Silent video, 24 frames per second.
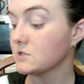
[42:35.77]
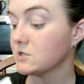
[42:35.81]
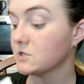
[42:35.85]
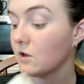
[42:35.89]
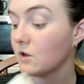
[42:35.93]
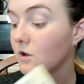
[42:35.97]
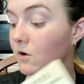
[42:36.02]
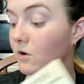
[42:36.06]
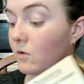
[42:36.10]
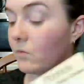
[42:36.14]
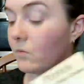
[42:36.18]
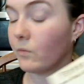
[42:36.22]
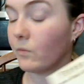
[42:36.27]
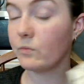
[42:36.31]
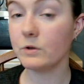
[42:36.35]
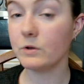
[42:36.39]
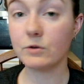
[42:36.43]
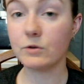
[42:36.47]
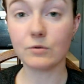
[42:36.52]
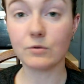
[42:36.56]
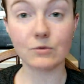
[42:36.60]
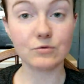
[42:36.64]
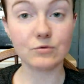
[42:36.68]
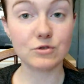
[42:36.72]
So
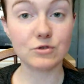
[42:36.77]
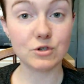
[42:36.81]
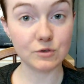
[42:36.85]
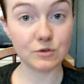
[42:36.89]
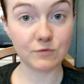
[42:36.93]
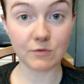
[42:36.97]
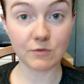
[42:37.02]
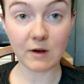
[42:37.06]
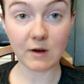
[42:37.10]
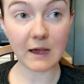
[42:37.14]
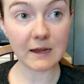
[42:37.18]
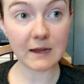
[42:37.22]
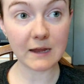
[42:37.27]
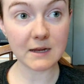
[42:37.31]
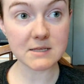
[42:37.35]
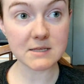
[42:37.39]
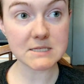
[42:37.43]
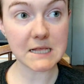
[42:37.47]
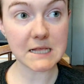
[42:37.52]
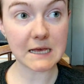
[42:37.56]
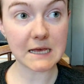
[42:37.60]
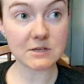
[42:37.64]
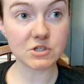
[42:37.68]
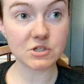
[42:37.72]
we grew 2 varieties
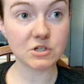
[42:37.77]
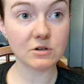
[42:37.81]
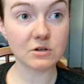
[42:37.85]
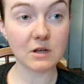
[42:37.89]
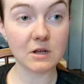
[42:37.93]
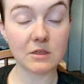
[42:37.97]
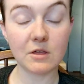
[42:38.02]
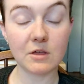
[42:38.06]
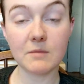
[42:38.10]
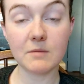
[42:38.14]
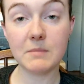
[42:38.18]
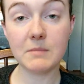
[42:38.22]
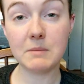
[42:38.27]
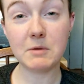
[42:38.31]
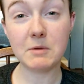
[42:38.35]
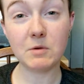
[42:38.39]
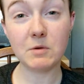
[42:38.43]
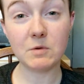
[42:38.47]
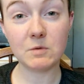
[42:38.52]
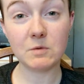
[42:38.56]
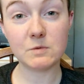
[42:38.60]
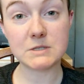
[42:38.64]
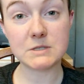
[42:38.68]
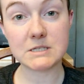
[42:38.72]
last year, and I thought maybe
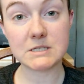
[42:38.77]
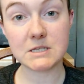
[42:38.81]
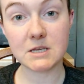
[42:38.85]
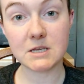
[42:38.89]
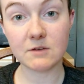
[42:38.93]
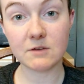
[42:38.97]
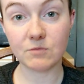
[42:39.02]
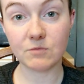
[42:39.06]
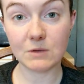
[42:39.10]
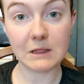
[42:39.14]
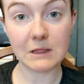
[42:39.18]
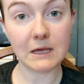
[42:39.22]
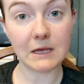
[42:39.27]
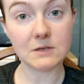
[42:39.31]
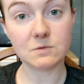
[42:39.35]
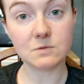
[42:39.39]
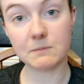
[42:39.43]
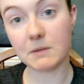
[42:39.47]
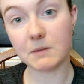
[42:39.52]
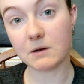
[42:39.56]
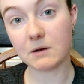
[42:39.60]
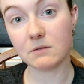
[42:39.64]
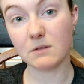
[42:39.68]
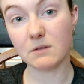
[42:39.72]
we would see if we liked
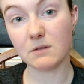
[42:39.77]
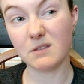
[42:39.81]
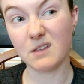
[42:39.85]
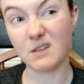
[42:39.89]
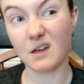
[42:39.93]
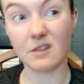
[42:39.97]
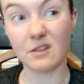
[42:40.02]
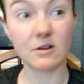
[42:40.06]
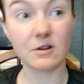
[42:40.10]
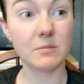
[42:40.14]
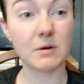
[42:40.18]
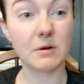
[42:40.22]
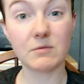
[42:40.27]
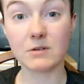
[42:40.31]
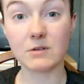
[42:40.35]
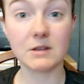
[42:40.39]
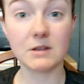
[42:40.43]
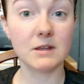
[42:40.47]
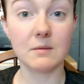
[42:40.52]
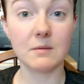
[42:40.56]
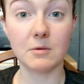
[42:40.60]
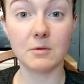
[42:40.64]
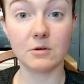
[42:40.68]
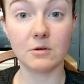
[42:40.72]
one better than the other, but
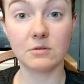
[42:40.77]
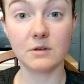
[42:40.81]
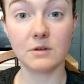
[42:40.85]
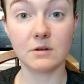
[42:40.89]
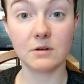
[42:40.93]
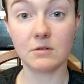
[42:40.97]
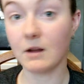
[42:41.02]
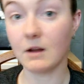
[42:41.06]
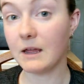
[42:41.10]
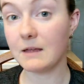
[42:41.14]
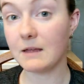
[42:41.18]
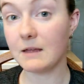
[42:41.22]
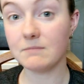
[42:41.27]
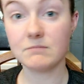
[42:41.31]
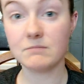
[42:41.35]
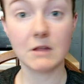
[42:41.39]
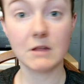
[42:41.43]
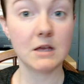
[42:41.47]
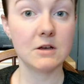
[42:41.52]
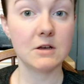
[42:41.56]
really they both did great.